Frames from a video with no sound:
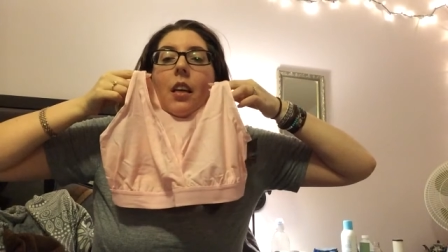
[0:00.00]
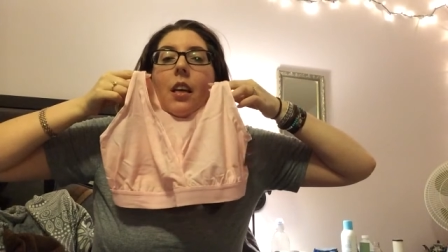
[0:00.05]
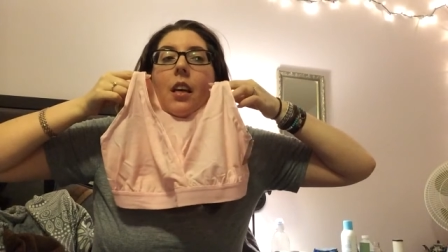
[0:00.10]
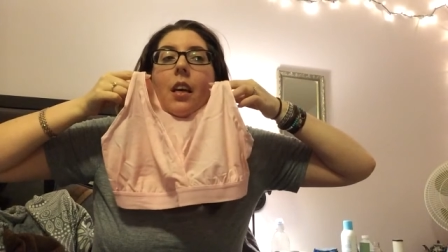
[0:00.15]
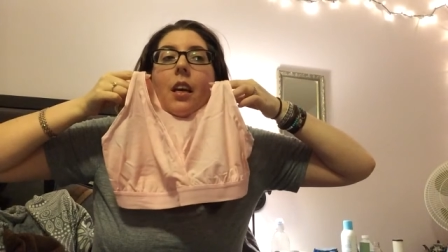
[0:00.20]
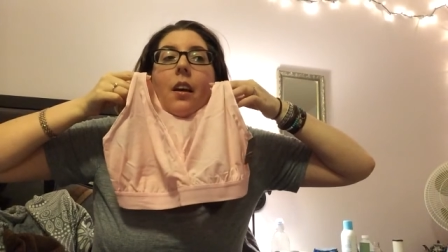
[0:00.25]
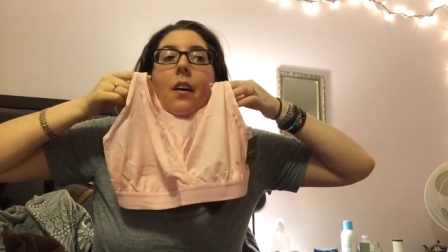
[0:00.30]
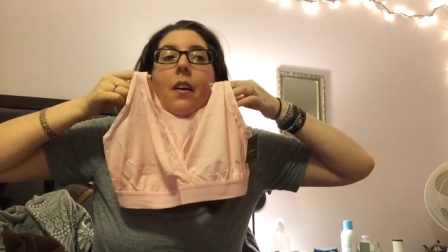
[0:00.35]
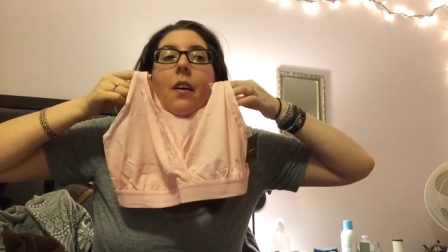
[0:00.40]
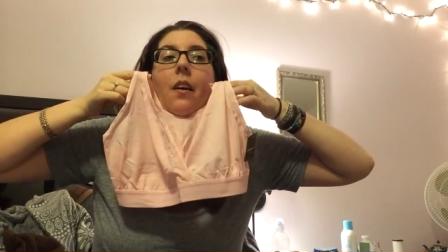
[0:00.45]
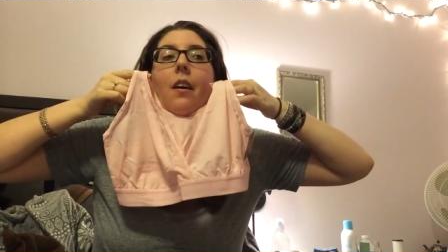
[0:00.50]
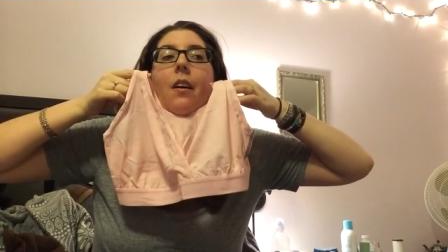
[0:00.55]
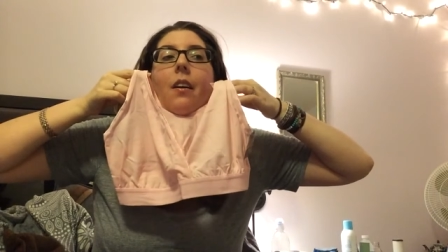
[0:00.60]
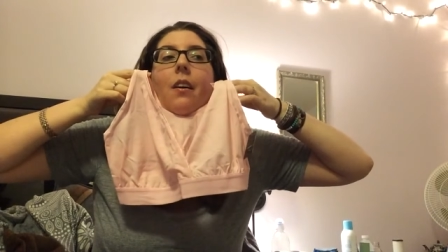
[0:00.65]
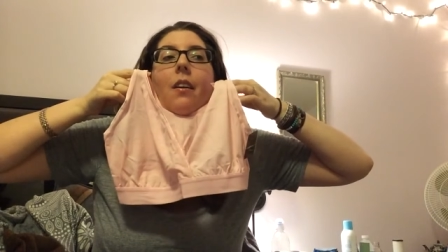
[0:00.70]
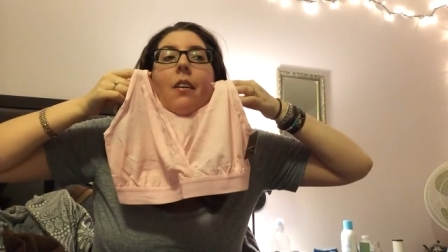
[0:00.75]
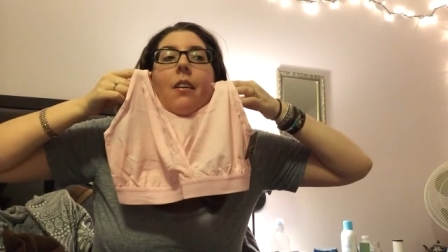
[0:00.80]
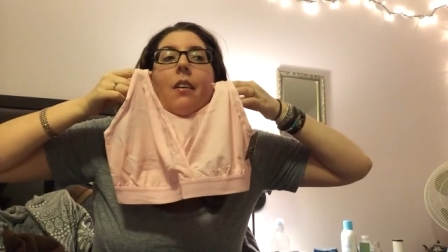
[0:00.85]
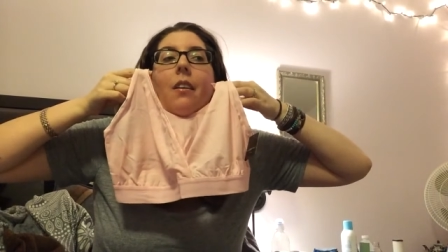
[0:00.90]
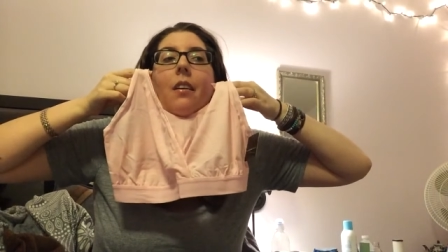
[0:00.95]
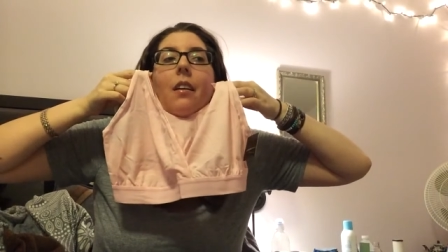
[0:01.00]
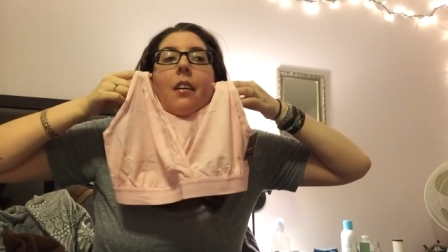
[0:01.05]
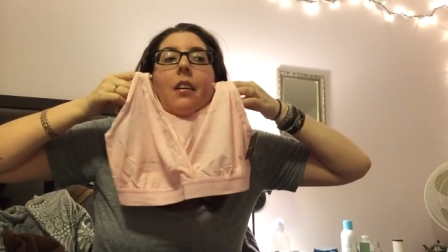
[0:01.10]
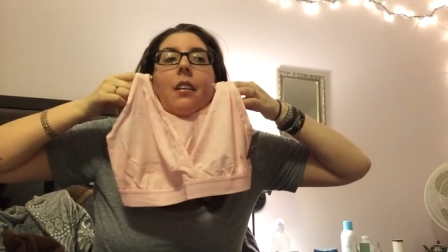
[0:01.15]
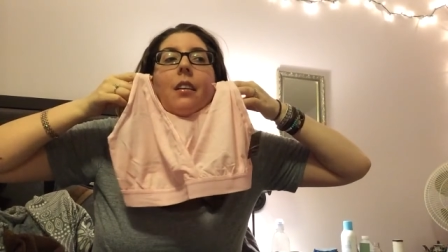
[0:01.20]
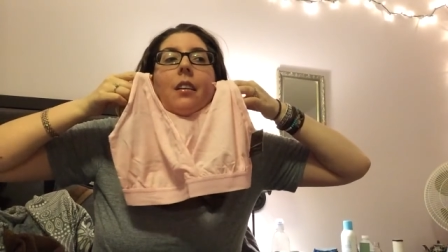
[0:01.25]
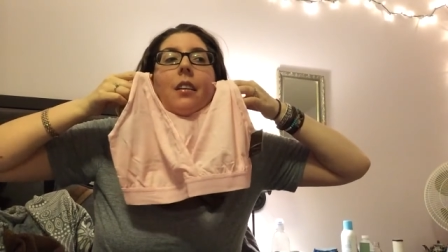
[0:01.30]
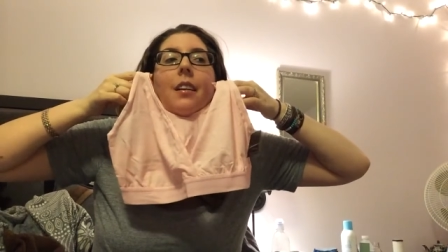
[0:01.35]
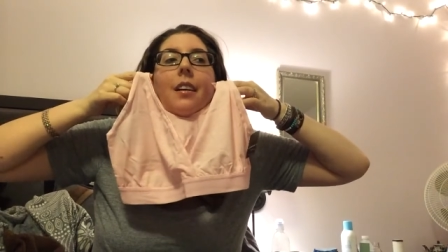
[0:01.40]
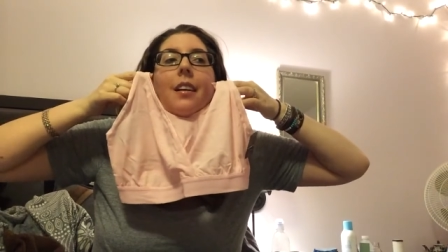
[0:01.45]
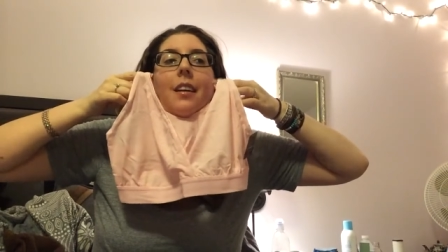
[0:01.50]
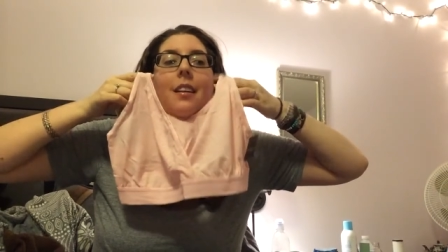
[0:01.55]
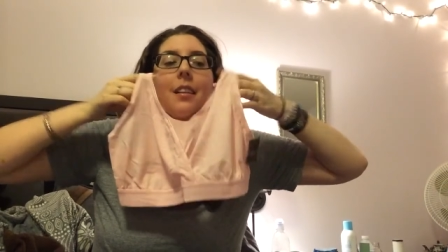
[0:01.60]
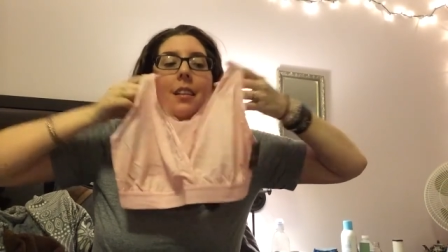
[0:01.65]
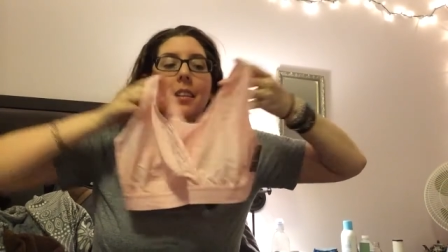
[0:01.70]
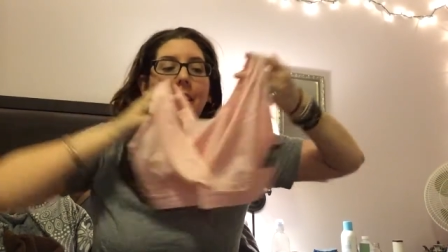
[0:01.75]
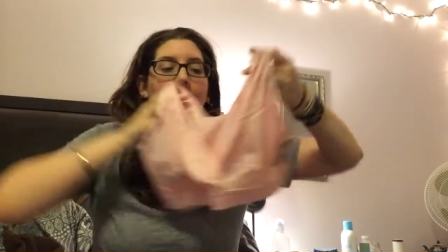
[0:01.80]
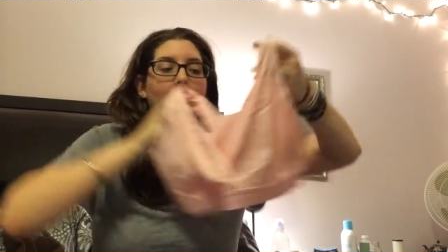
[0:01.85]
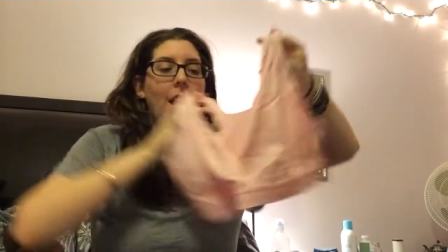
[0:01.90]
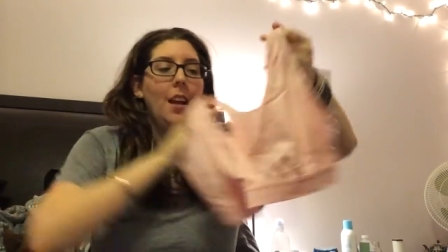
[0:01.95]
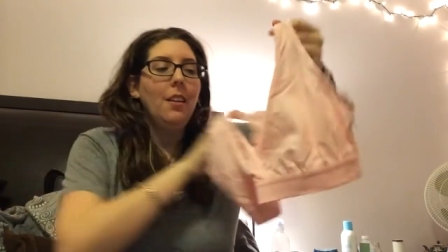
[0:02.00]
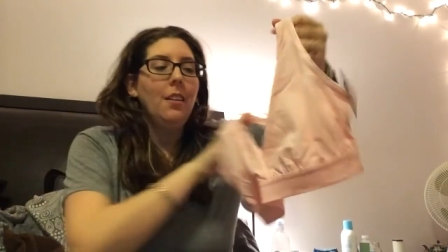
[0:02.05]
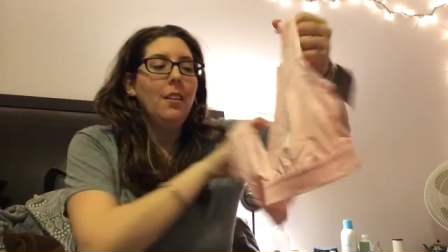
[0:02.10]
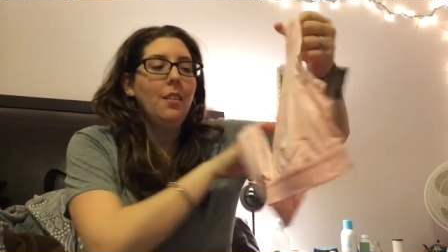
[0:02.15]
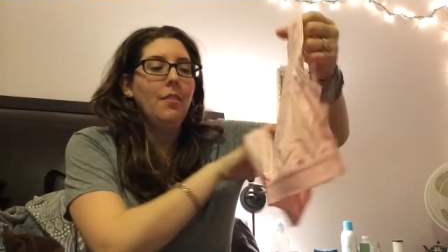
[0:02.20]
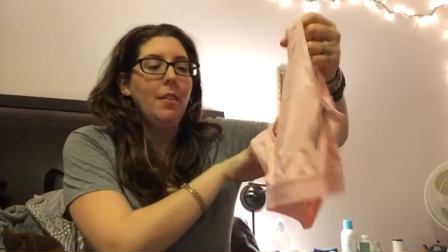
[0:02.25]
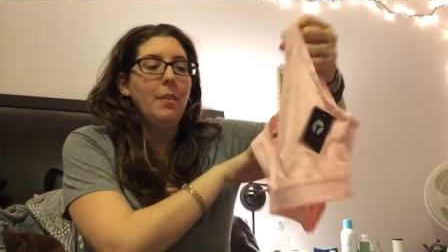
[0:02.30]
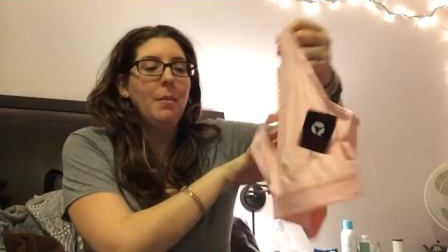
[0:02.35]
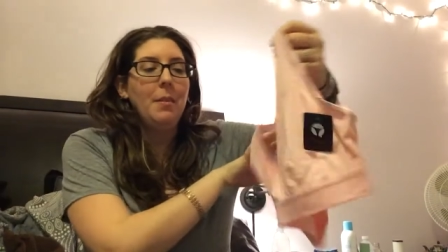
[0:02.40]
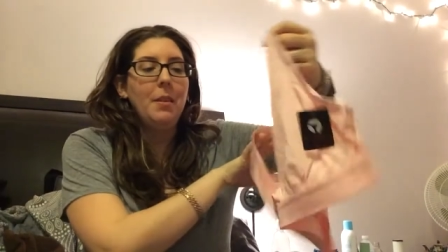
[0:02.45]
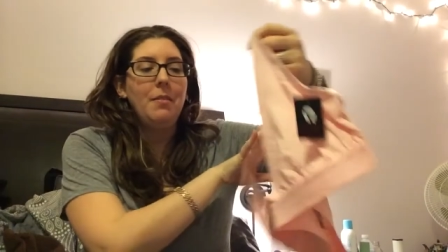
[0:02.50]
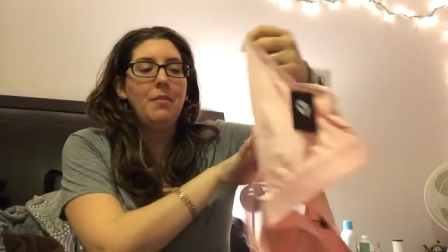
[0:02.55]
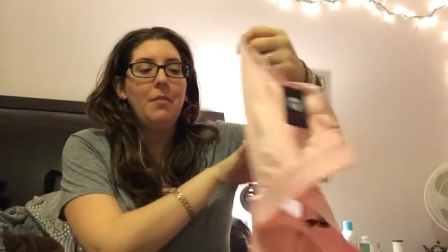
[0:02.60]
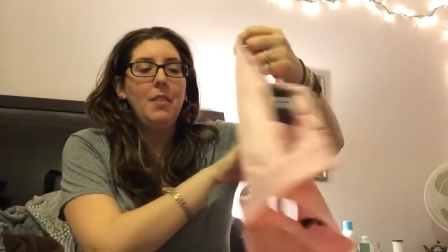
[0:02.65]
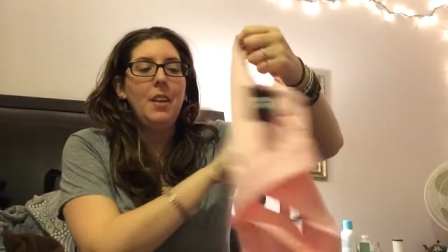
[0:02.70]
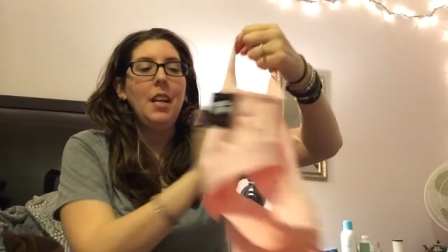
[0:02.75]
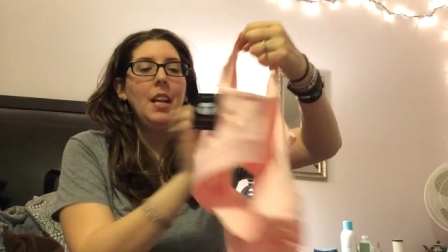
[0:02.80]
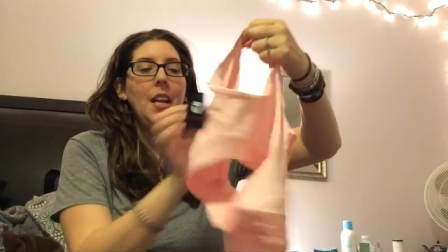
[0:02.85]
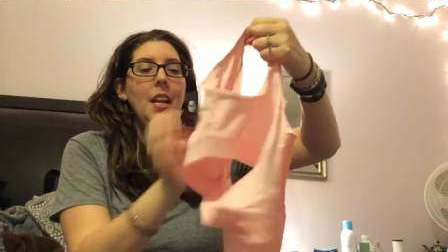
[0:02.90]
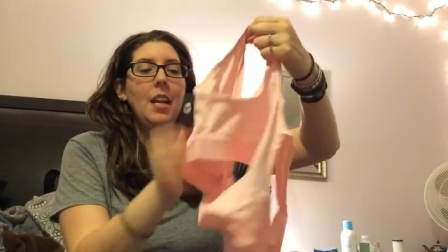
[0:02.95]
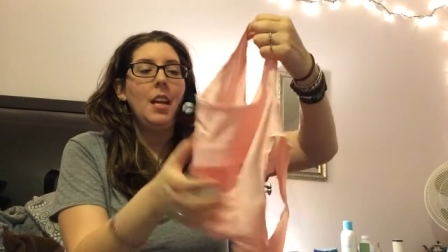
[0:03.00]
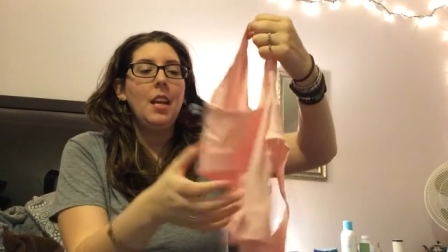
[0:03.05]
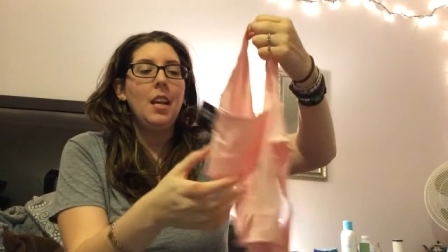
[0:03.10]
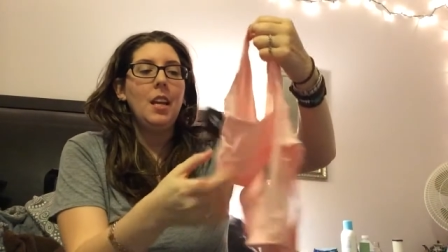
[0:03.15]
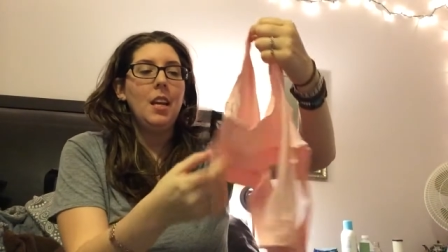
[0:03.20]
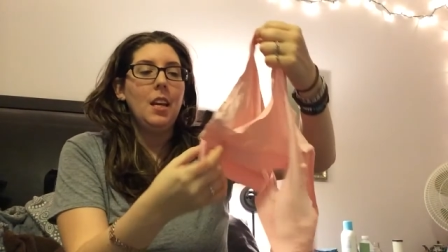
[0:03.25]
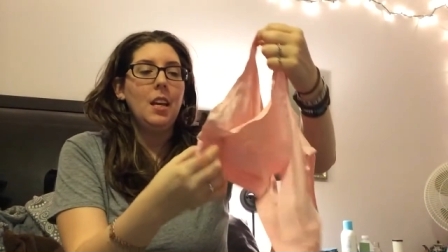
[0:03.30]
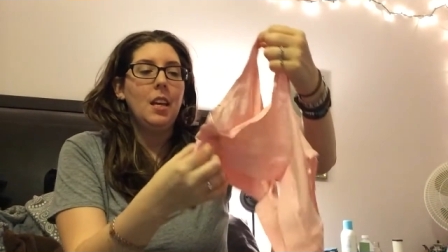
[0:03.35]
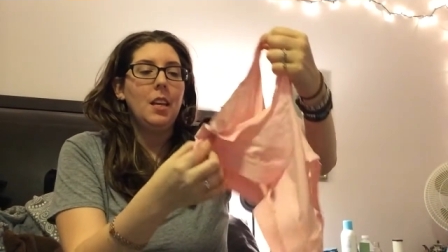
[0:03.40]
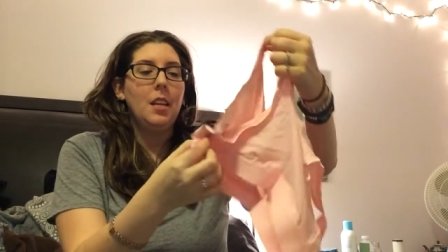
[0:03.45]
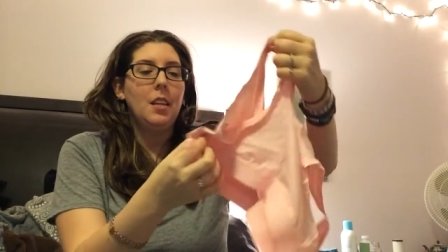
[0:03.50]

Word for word: Cute! I don't know if I'm gonna fit in it.